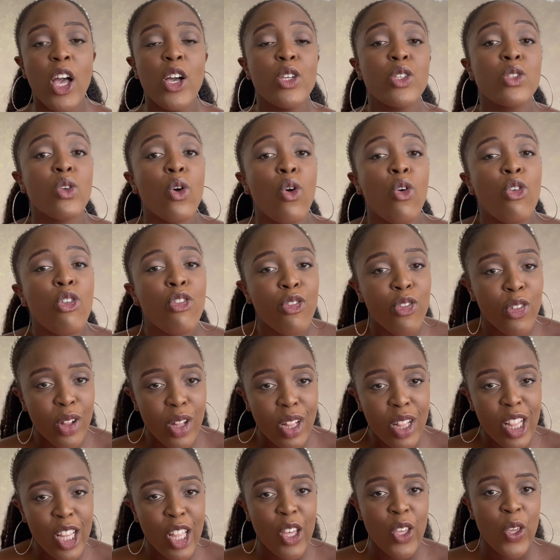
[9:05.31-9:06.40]
So
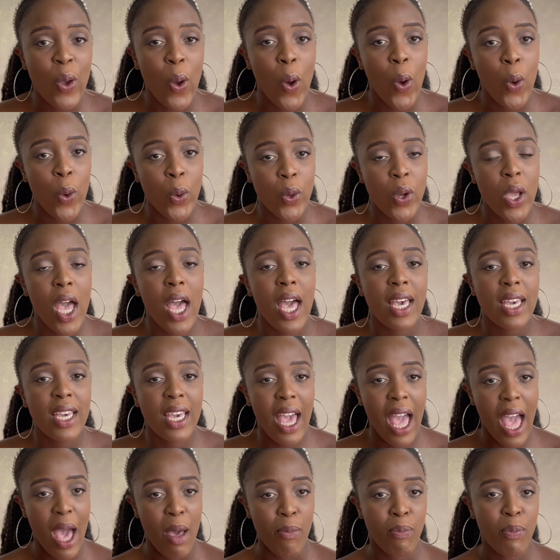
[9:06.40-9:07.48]
fill your own
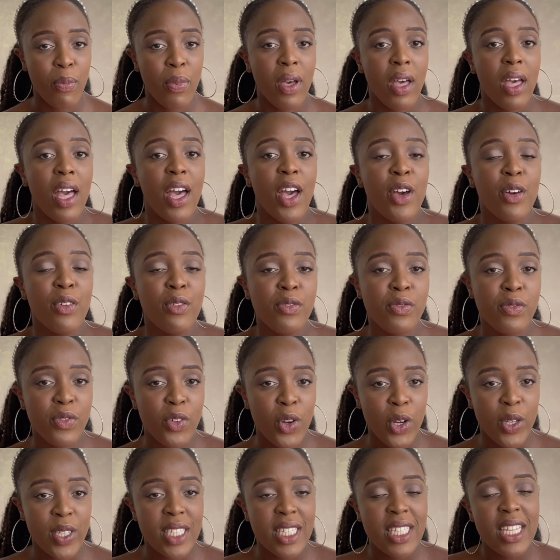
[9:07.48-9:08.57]
cup
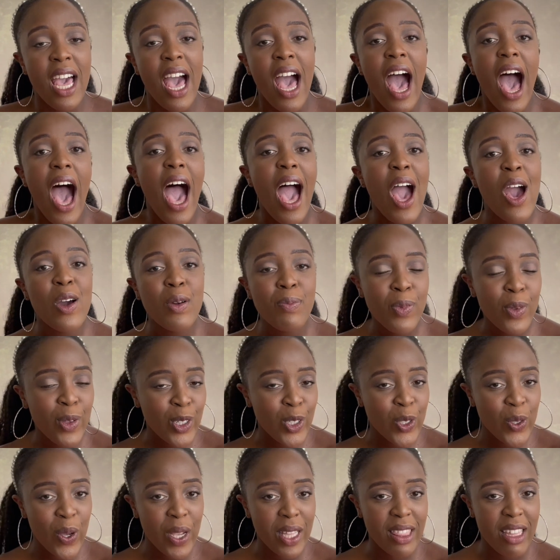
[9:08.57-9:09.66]
first. I hope you
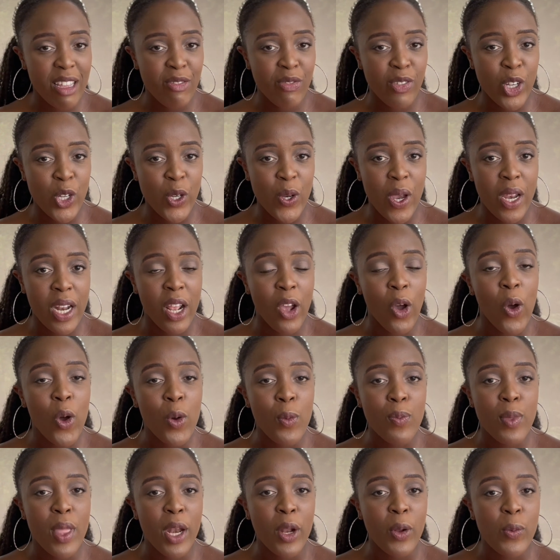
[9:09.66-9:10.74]
enjoyed that video, and I
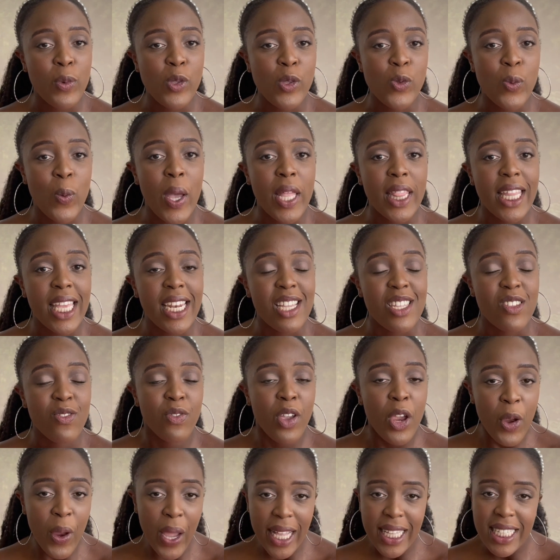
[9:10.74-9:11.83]
hope that it was one that is
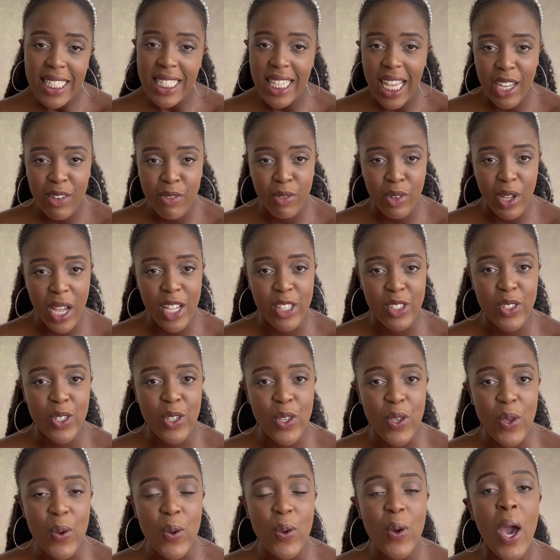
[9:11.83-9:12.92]
very insightful unto
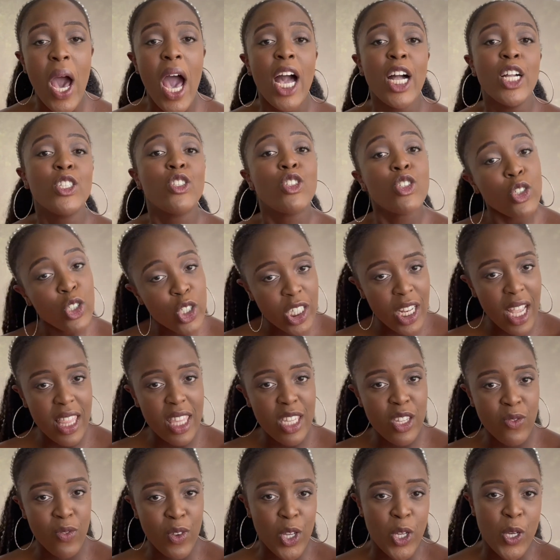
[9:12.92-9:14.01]
you. Do share this
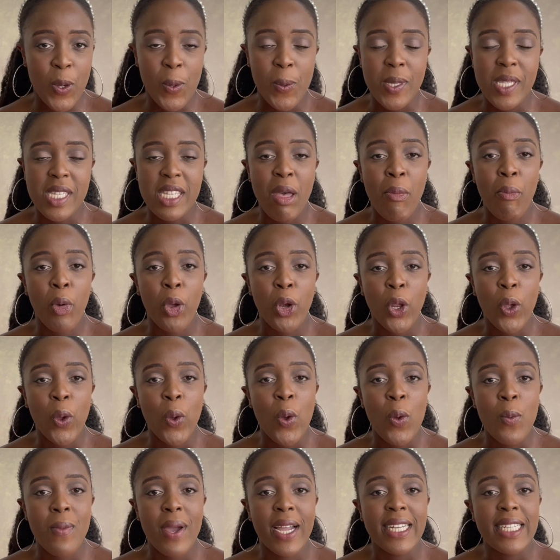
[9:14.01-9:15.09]
video with somebody
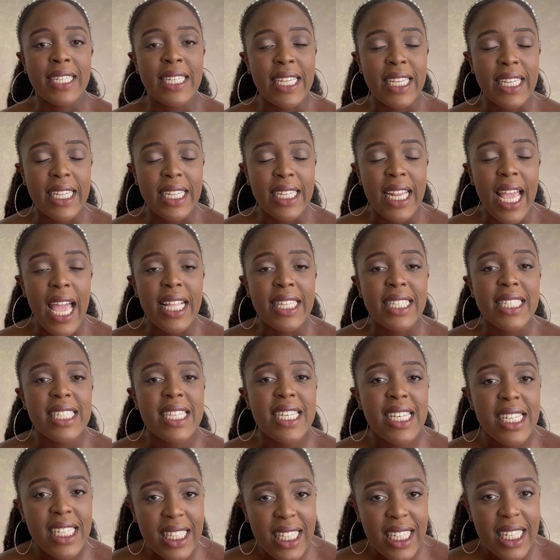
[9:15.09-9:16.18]
who might need it.
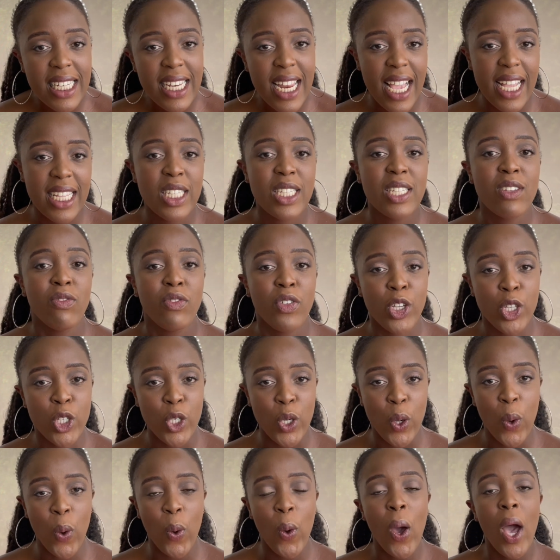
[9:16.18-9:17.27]
Until the next
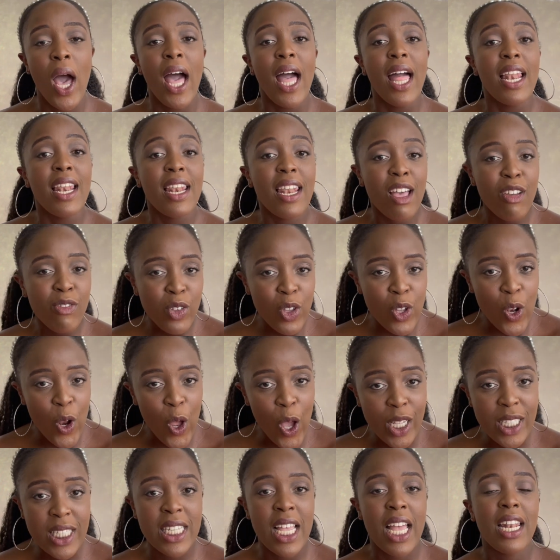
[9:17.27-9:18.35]
video, love you
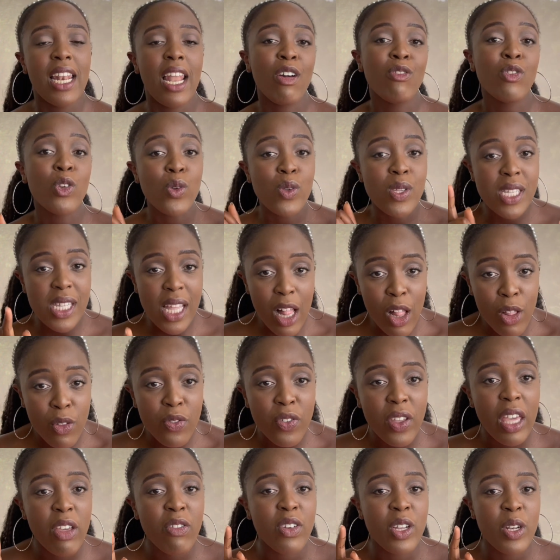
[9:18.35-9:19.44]
lots, love yourself
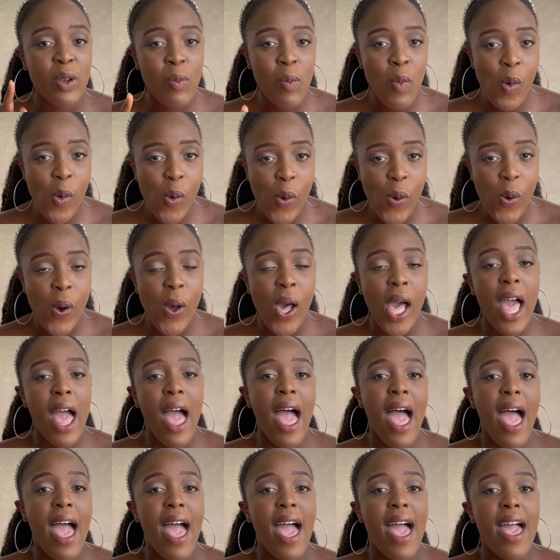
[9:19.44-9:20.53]
even more,
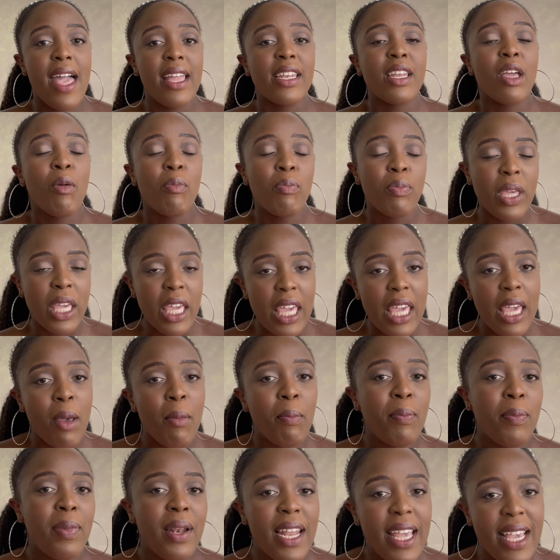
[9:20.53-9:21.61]
and be
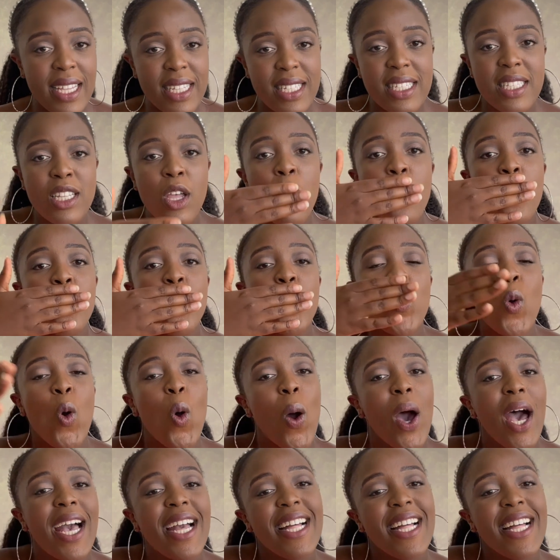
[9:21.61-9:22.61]
blessed. Mwah.